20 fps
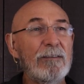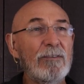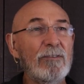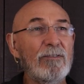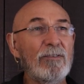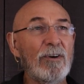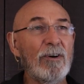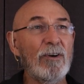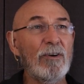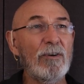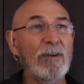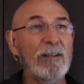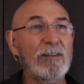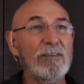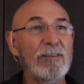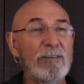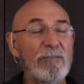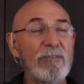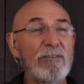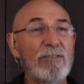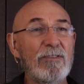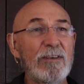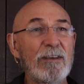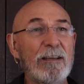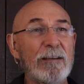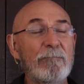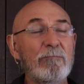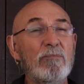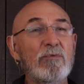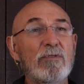So it's a different
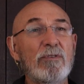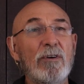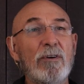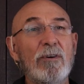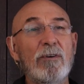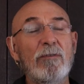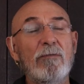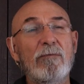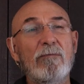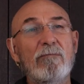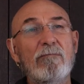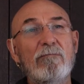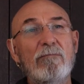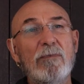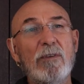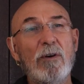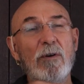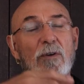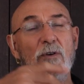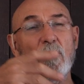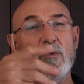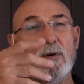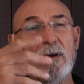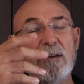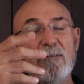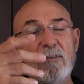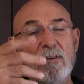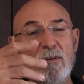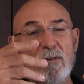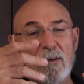thing. So you
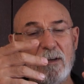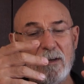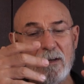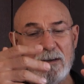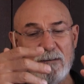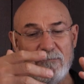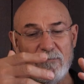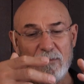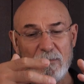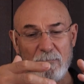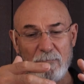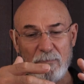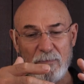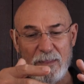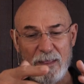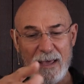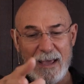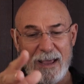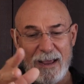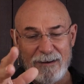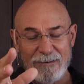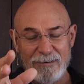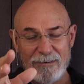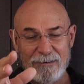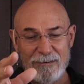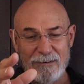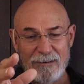can give them that,